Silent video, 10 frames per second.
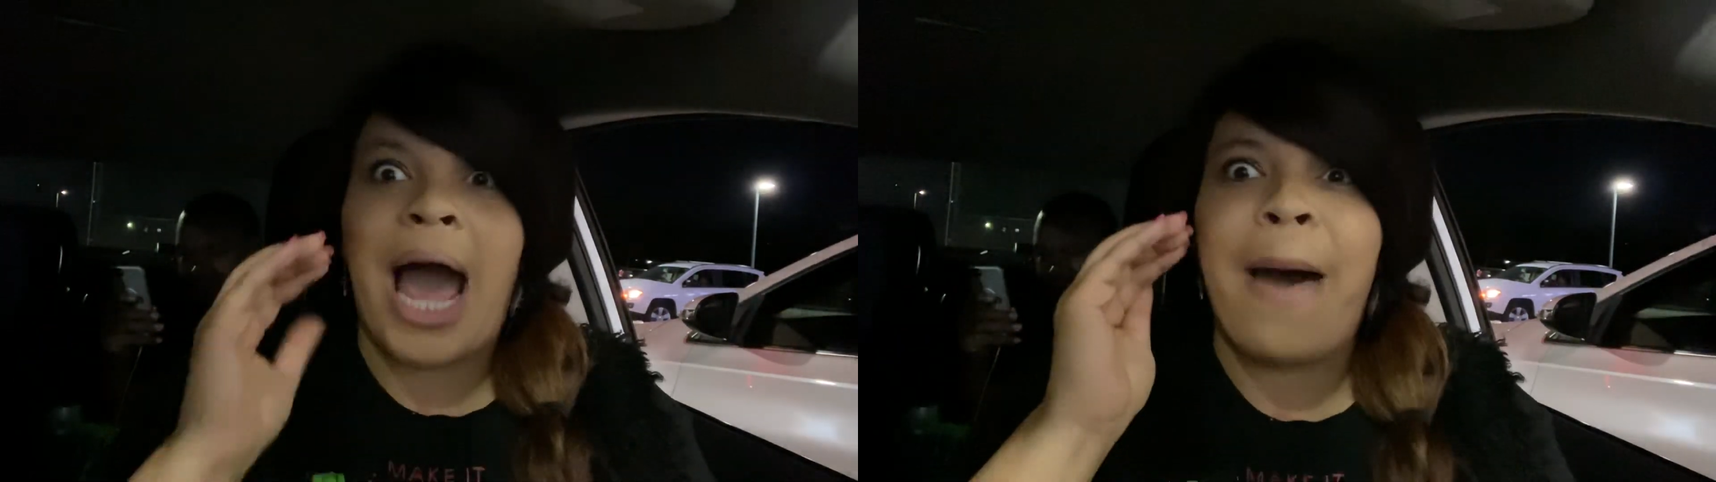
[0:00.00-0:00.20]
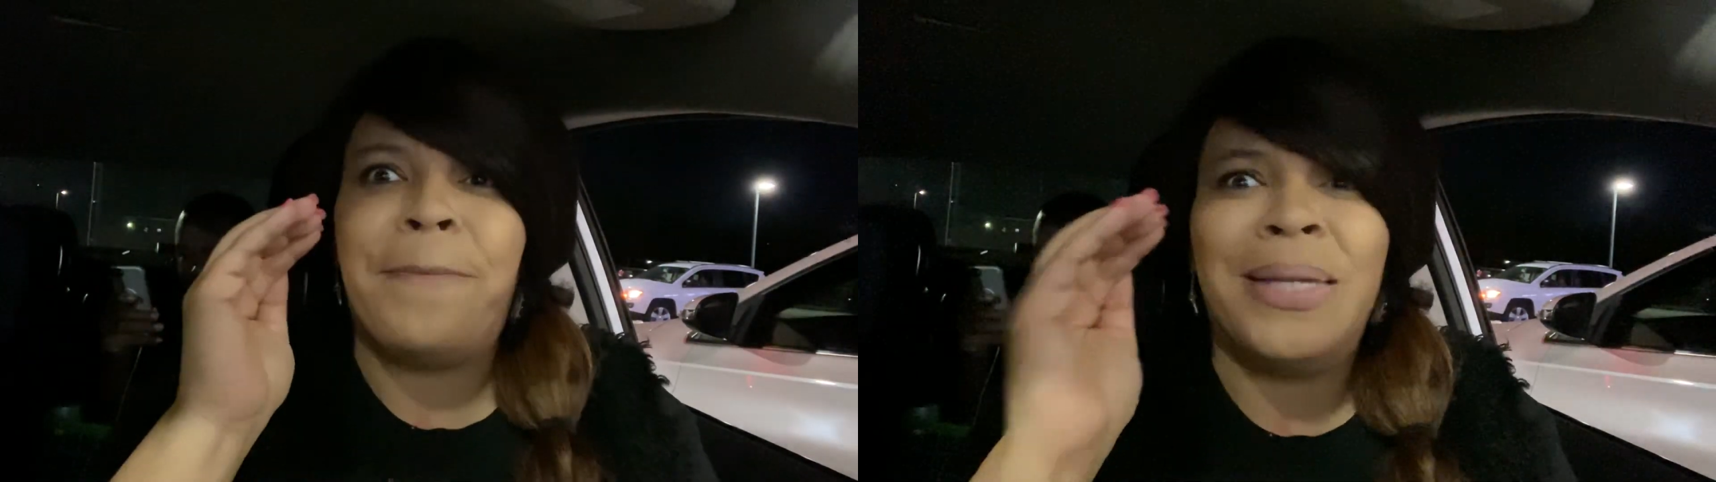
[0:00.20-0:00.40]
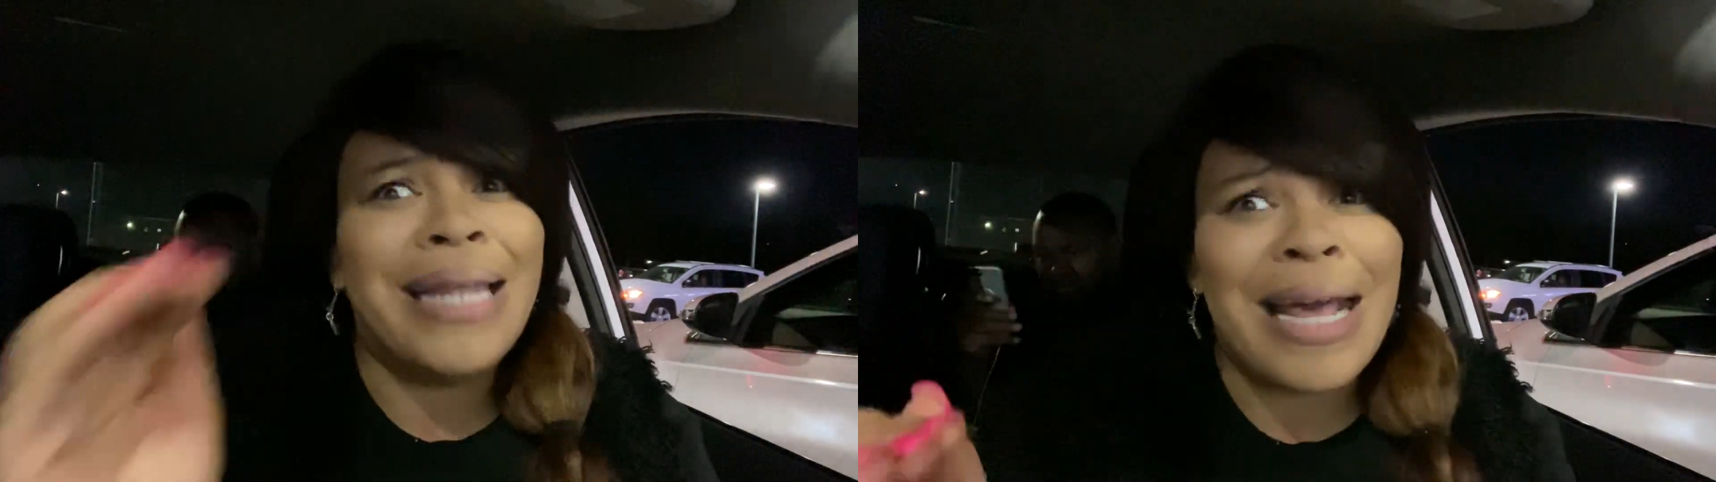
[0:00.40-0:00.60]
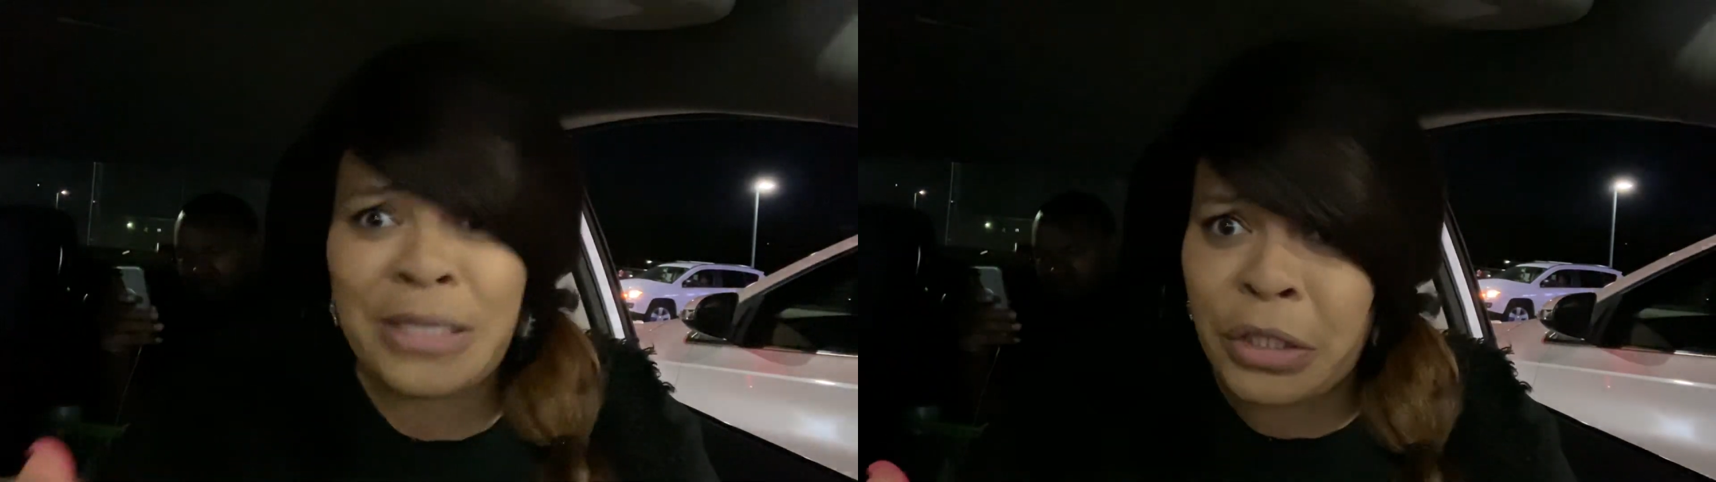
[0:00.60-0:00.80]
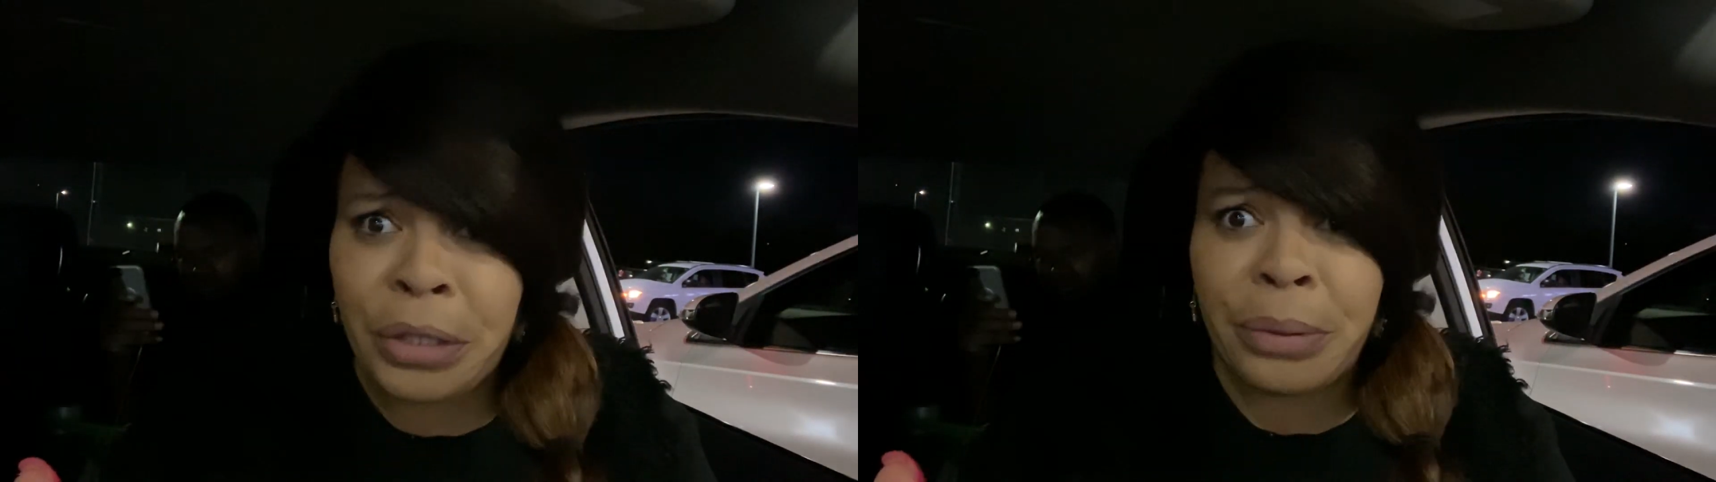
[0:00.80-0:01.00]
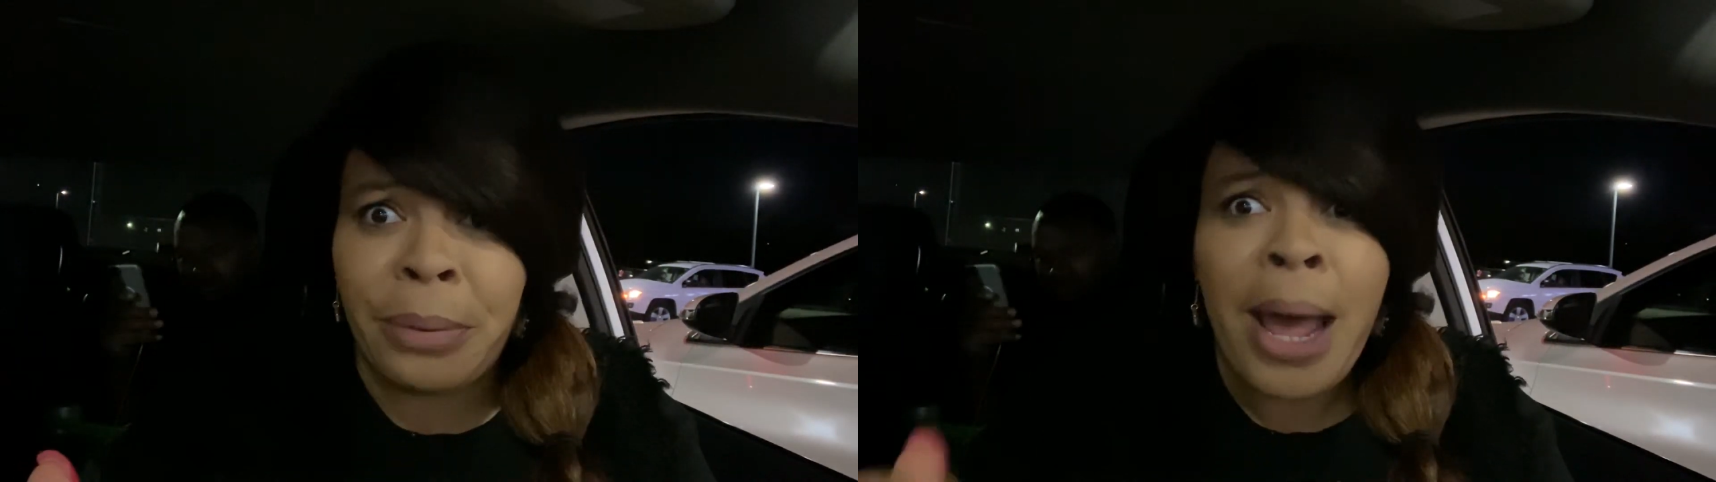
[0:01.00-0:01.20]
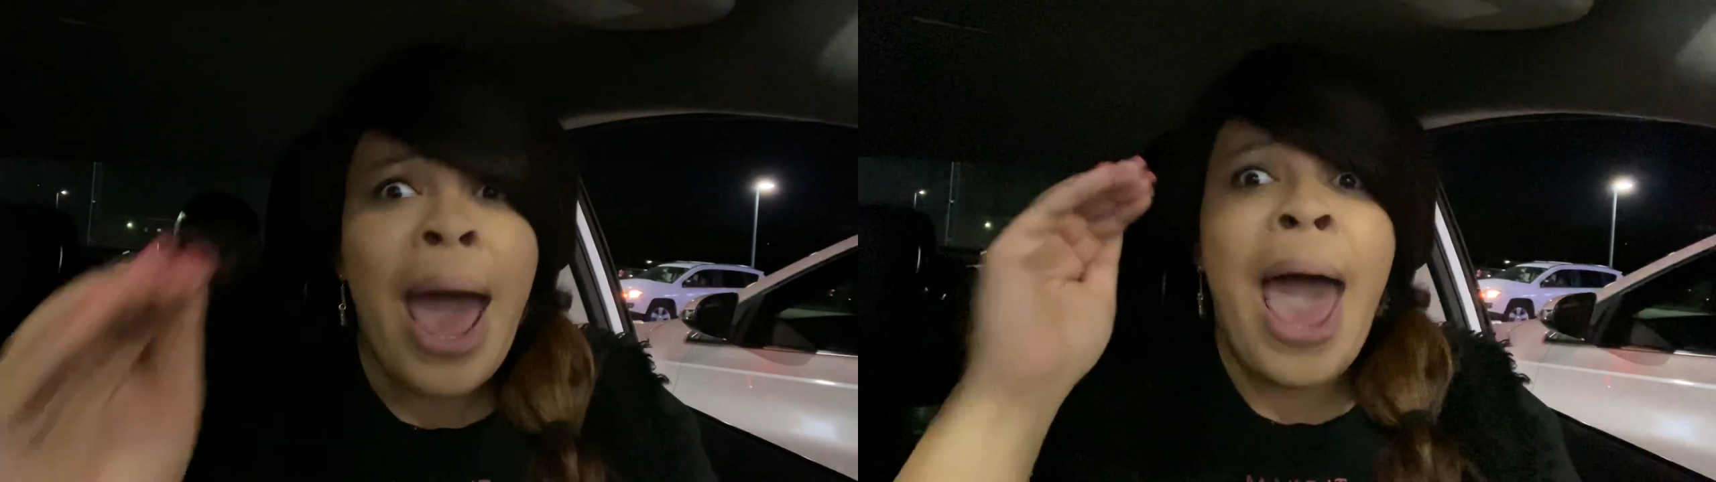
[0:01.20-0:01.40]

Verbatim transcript: God bless you.